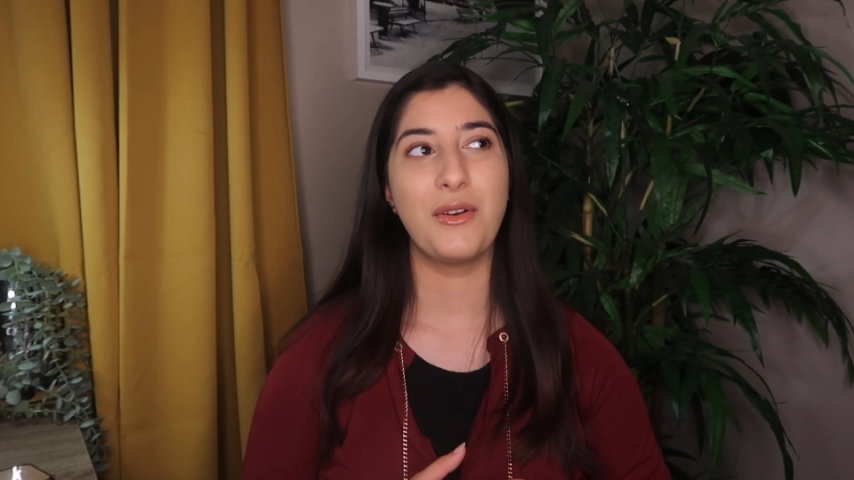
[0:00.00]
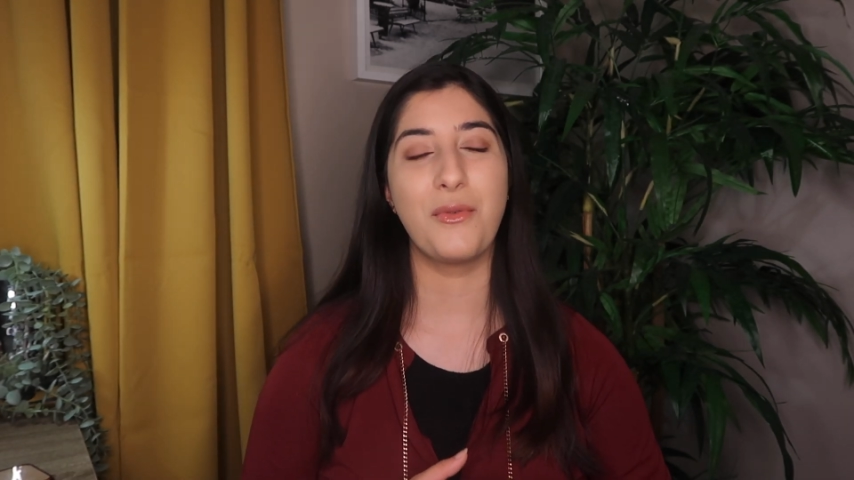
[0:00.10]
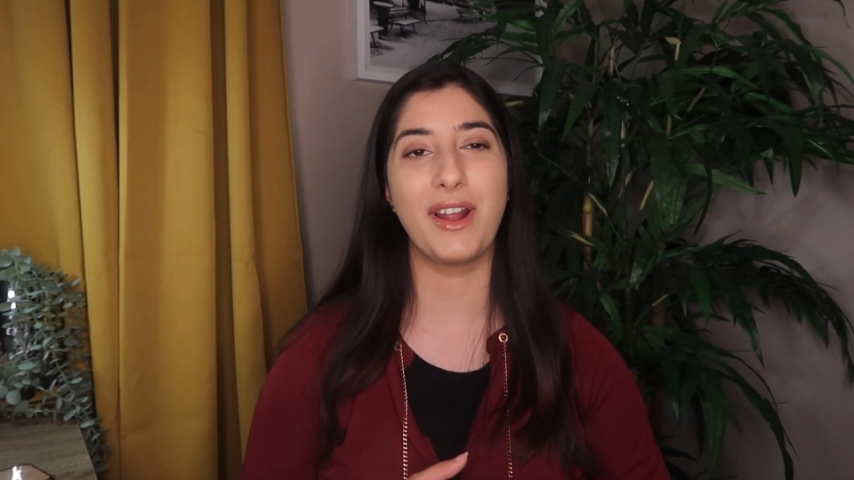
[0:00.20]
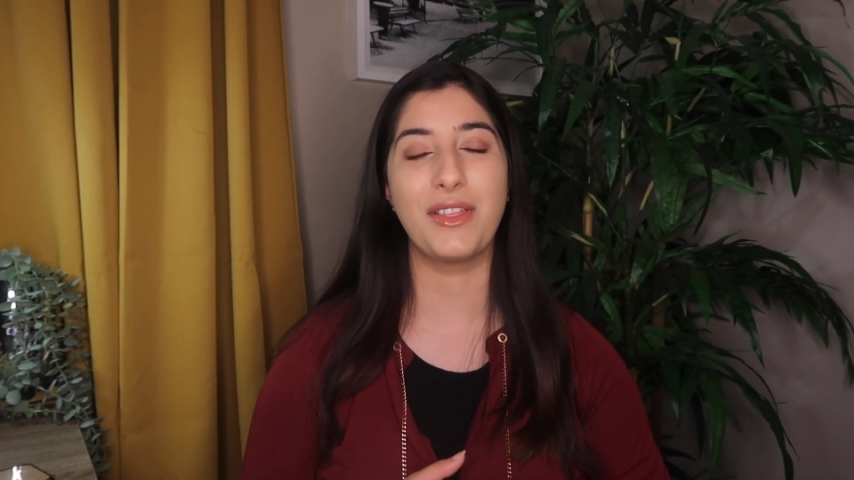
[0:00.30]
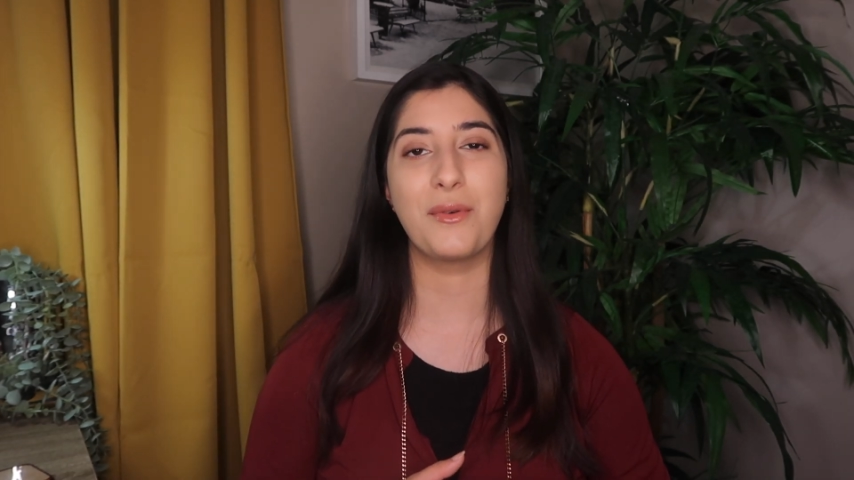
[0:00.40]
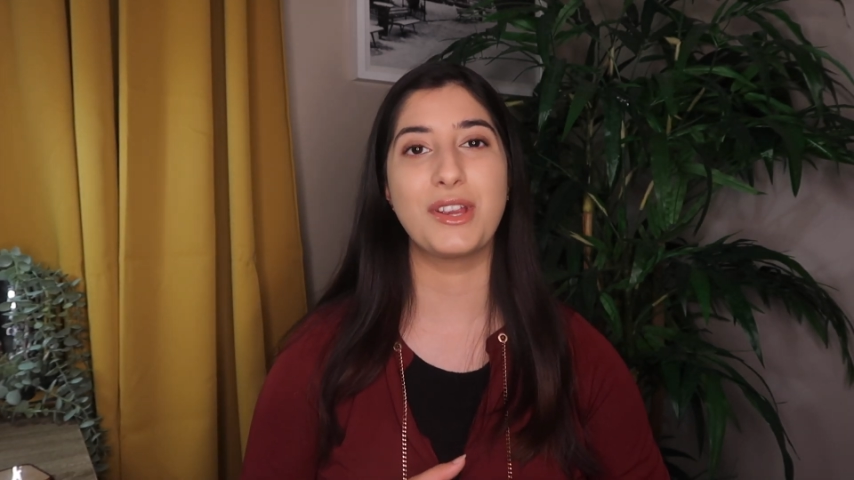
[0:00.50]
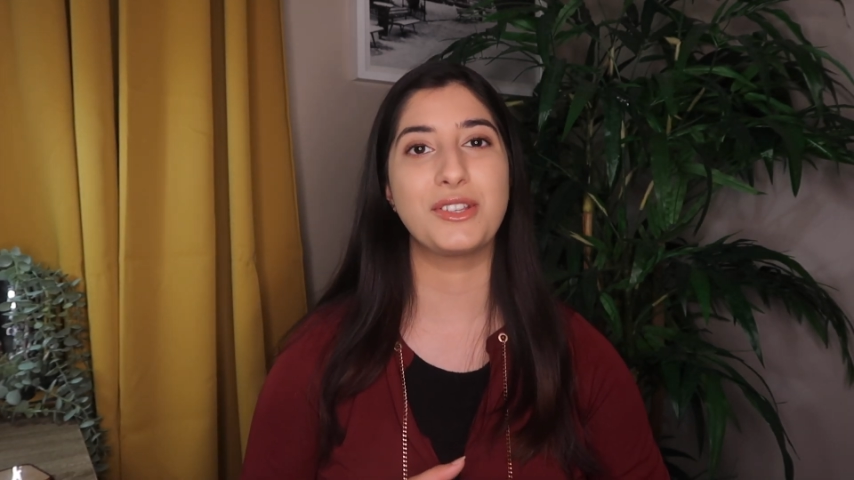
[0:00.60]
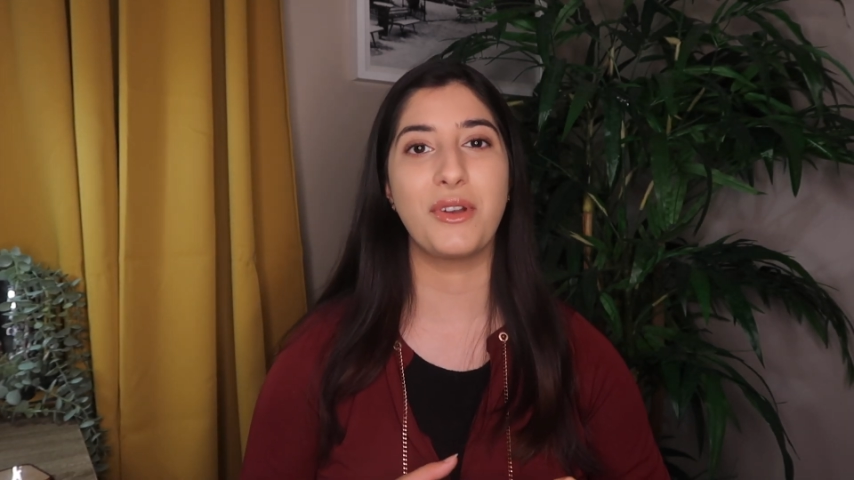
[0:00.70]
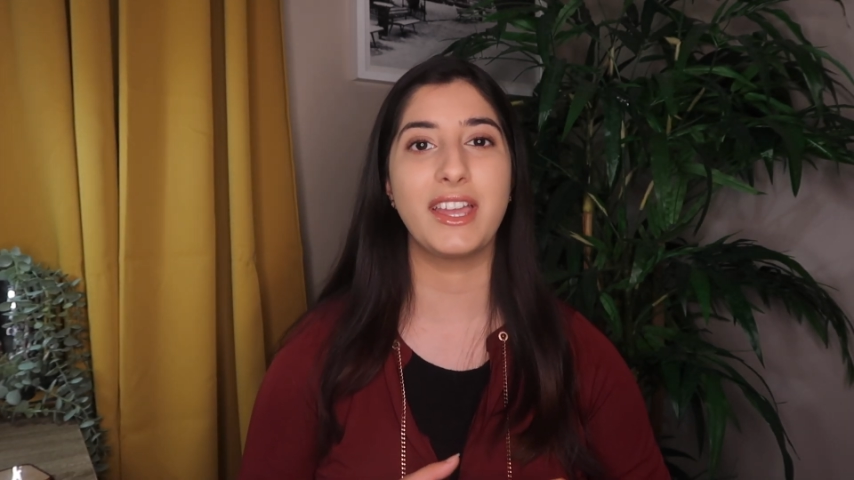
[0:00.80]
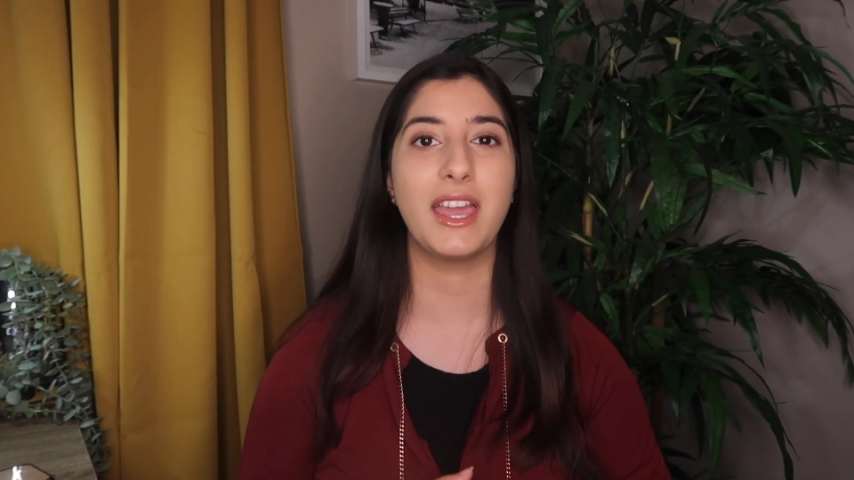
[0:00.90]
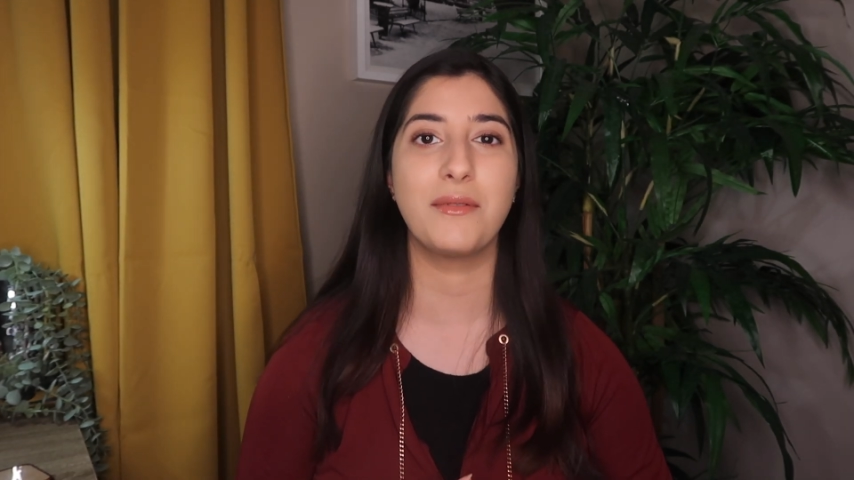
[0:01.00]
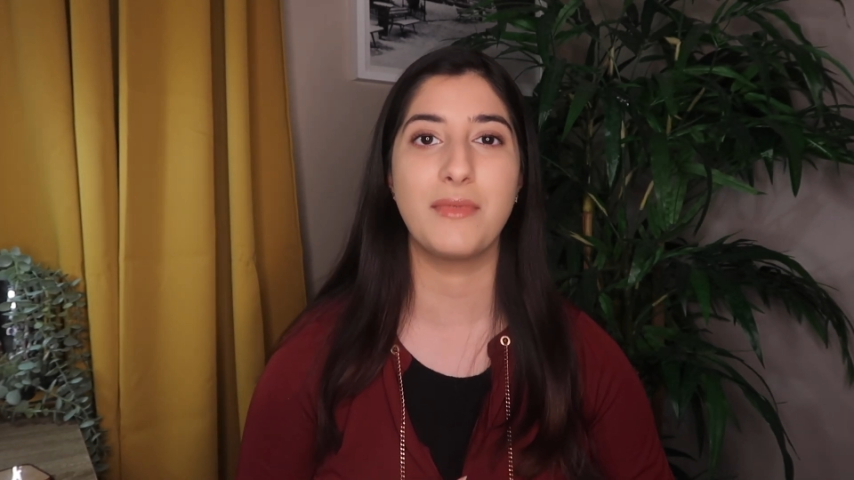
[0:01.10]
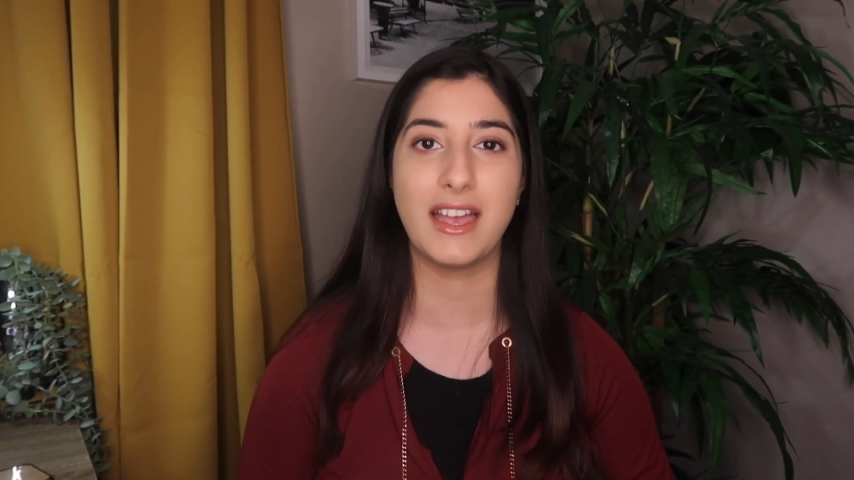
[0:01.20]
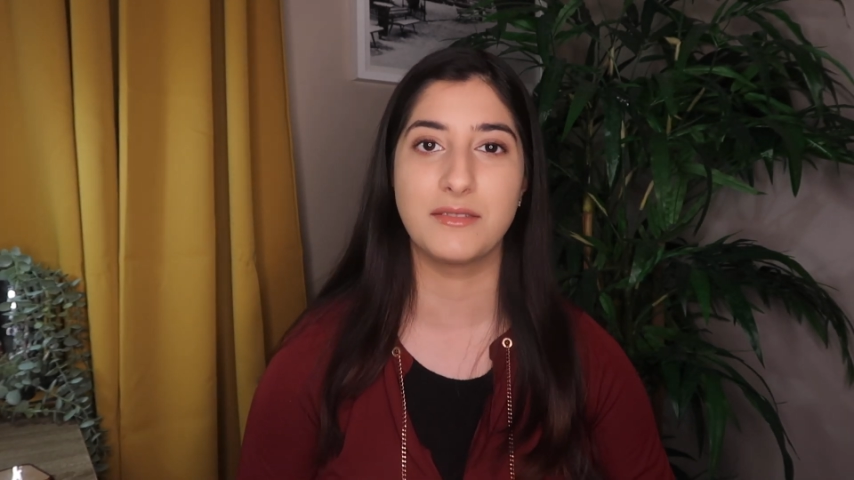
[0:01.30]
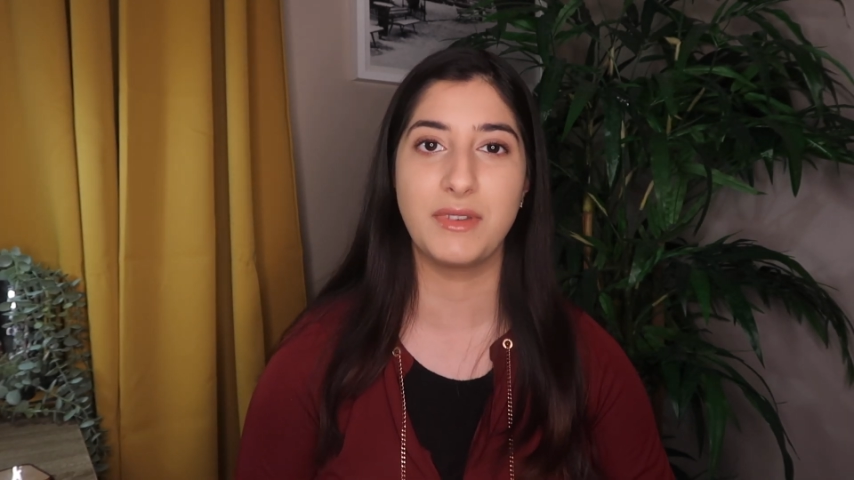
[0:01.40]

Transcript: where they were showing him as